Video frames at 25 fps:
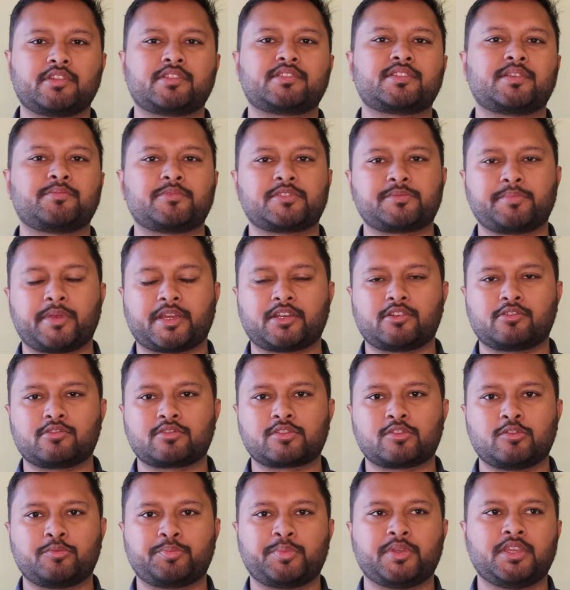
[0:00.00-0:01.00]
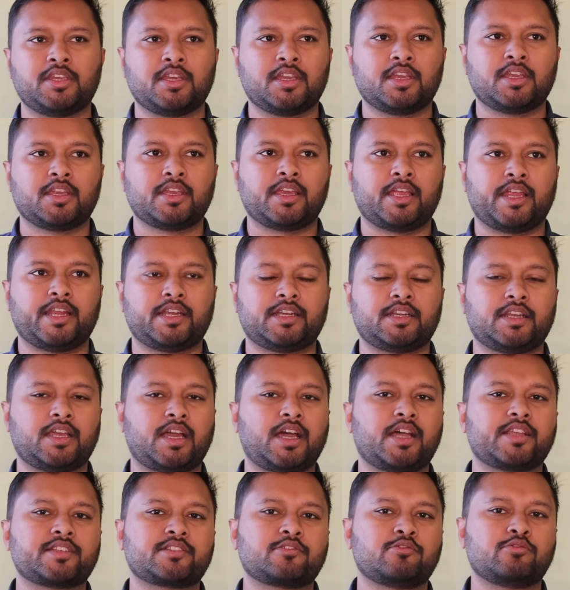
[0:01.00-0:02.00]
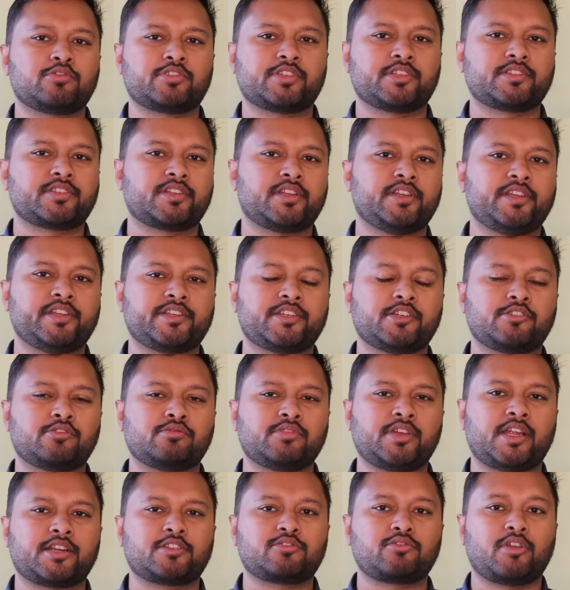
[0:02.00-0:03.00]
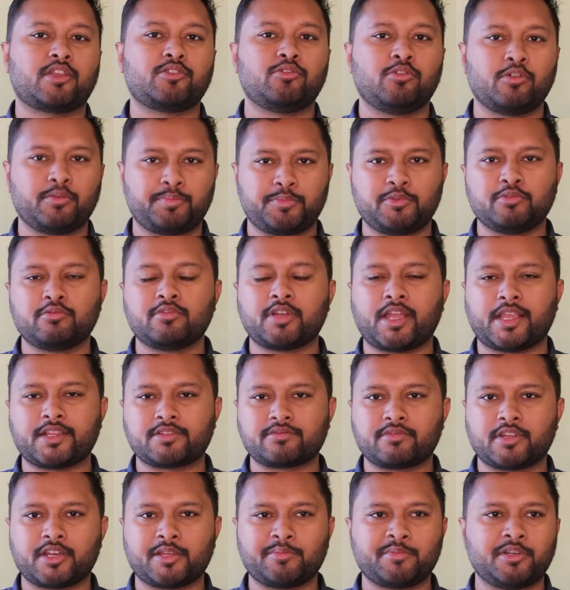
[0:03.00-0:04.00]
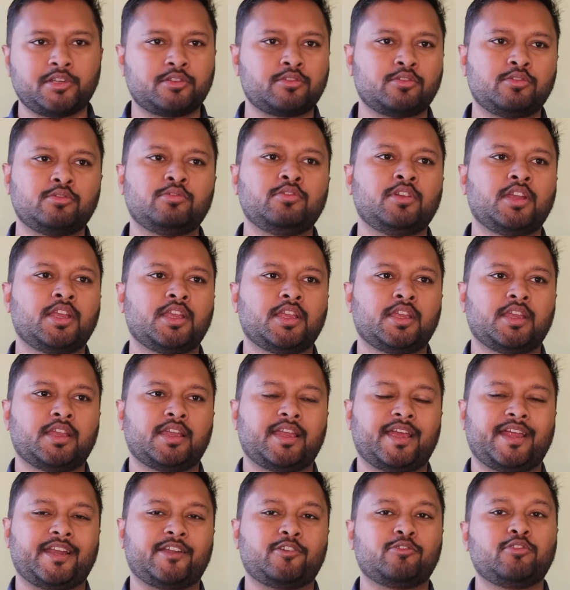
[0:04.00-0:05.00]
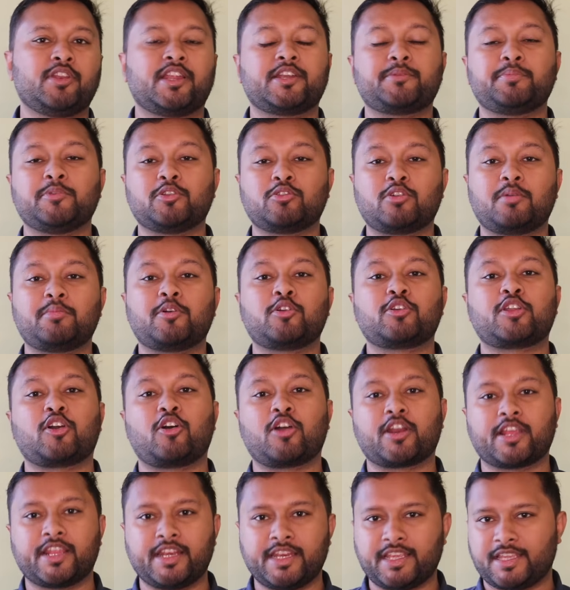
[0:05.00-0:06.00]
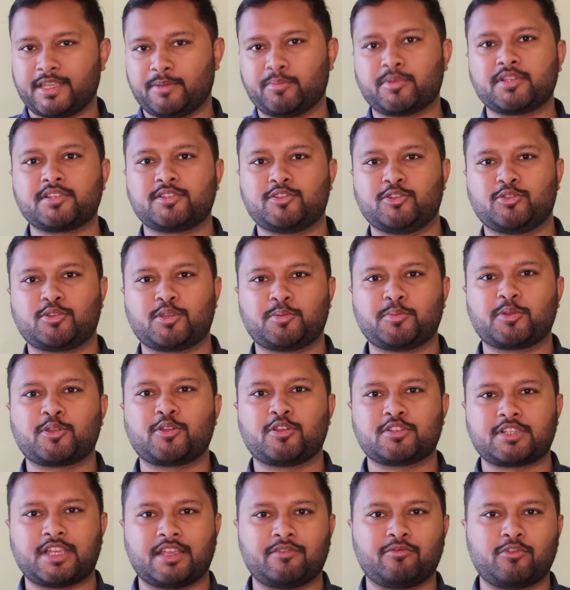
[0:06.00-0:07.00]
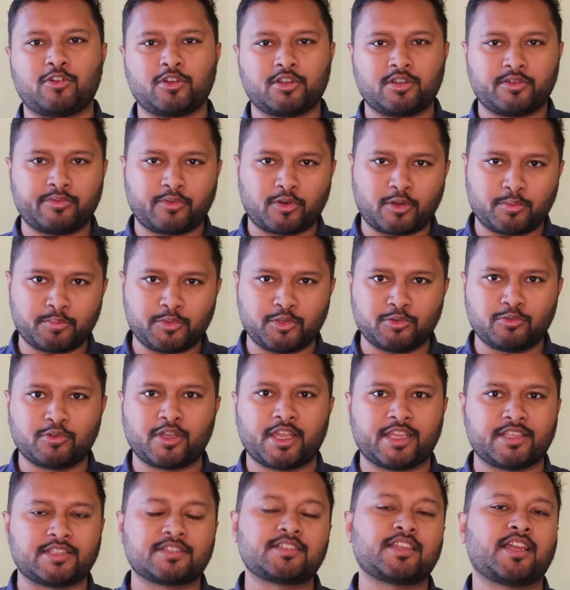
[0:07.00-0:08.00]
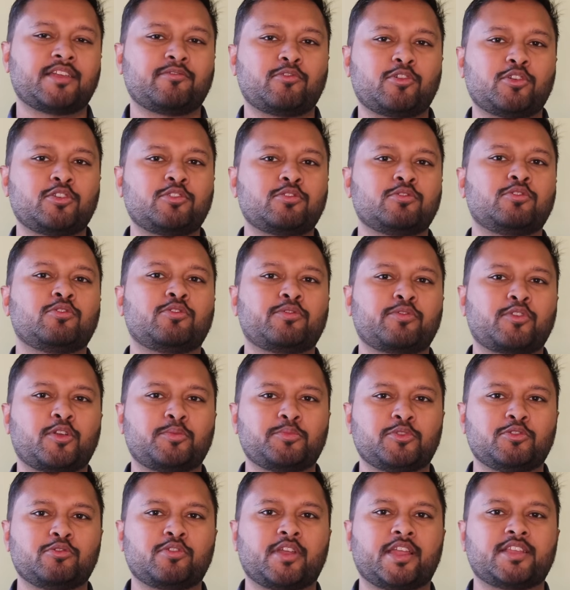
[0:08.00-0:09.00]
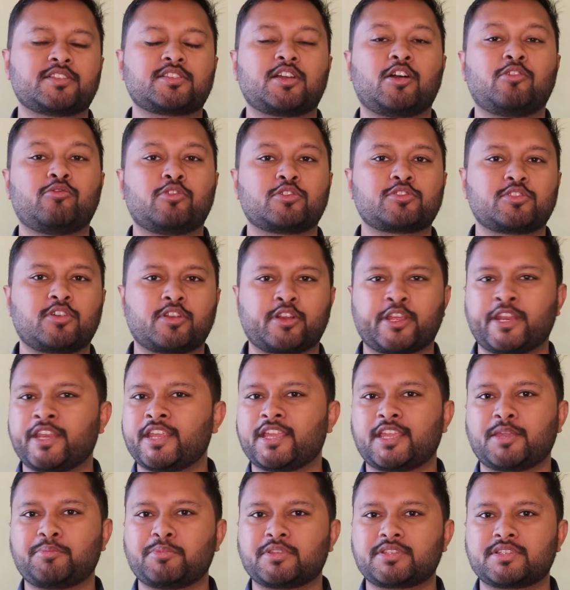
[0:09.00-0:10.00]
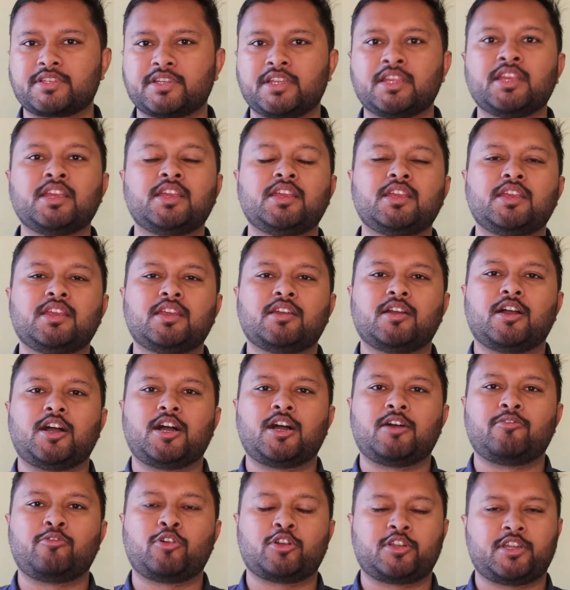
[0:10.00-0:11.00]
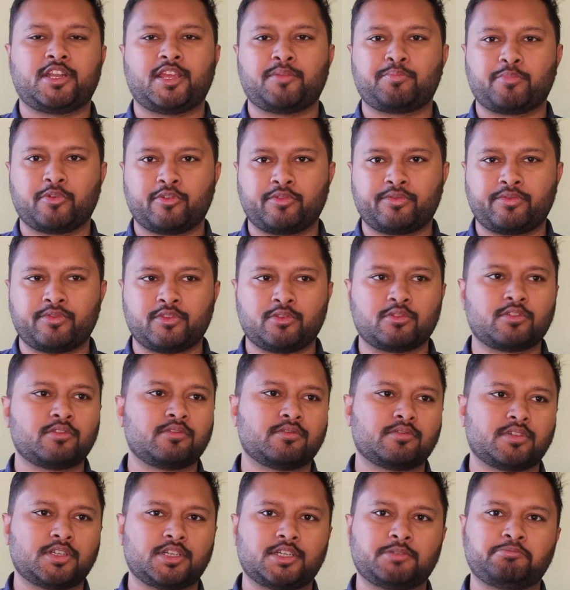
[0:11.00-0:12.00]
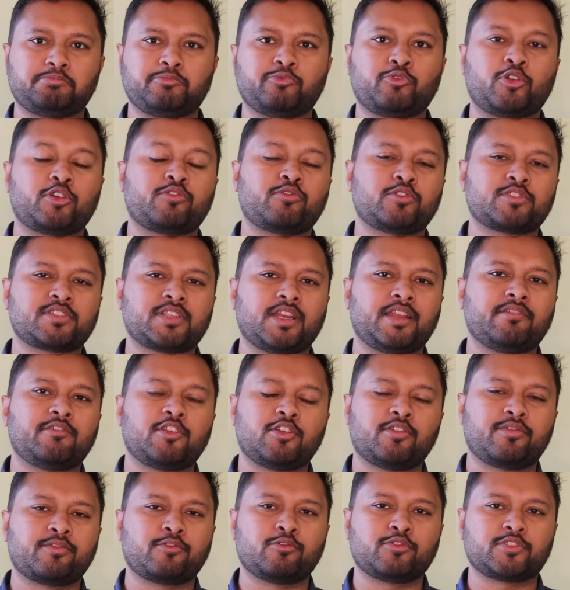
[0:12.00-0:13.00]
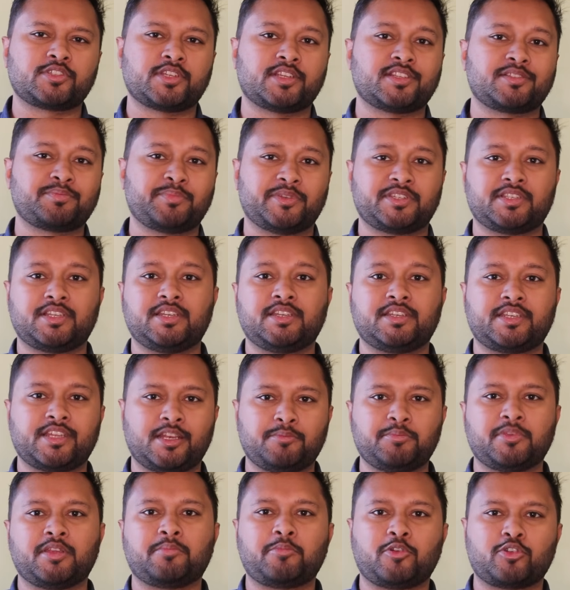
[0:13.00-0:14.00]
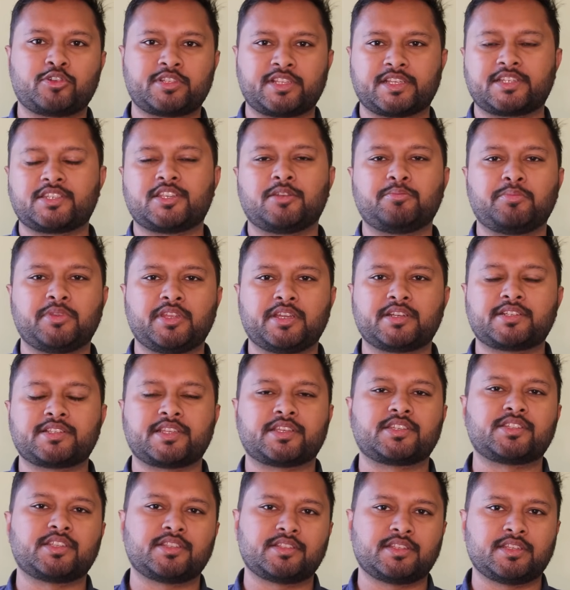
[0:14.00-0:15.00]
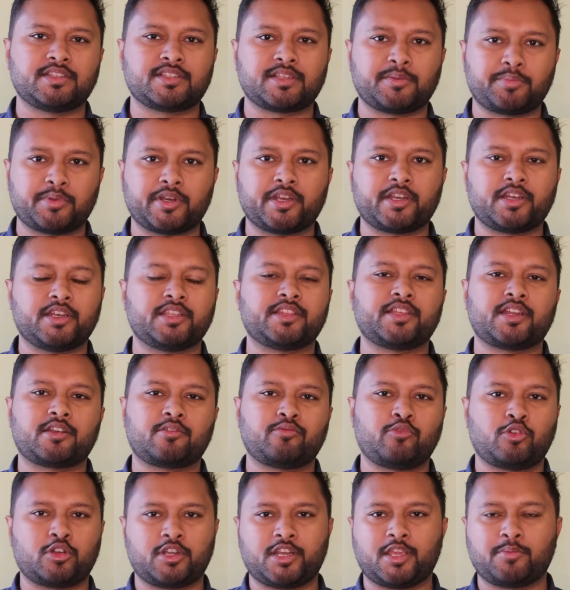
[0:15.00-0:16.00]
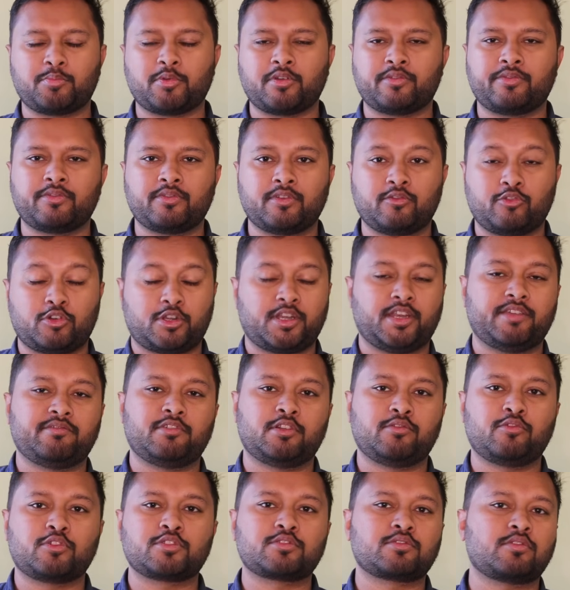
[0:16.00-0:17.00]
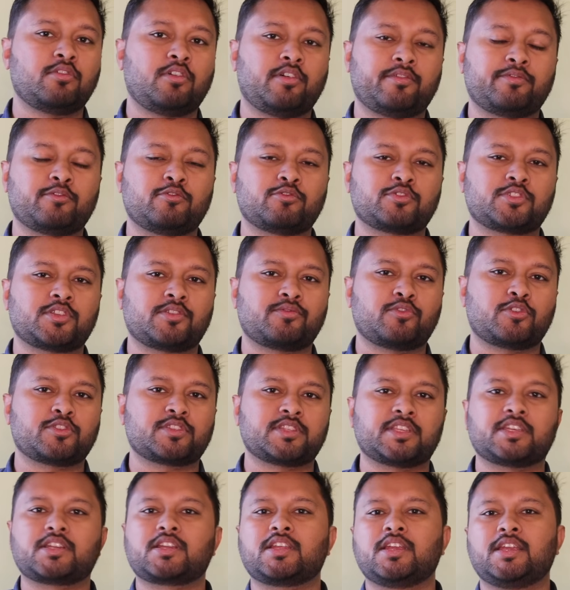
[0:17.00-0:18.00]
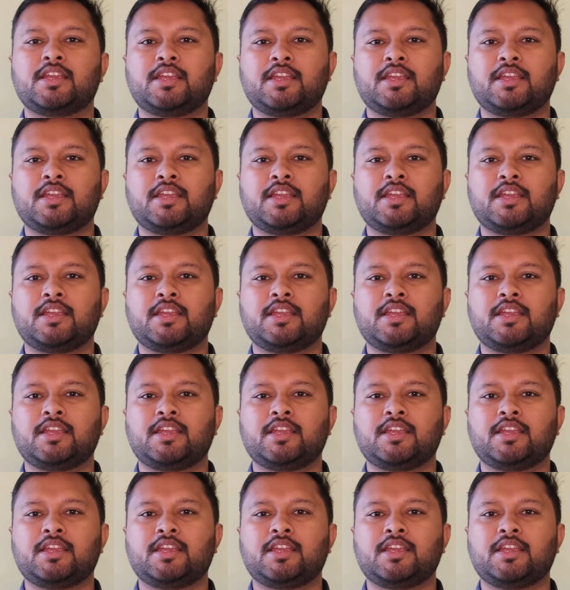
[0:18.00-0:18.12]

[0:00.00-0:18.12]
with some spectroscopy and ask questions related to that. So I hope you guys were able to do, and do let me know about organic chemistry. Okay, because I want from you guys, I want to know from you guys, how was organic chemistry? What type of, what was the level of question? Especially tell me about section B and section C separately, that what level was of question was there.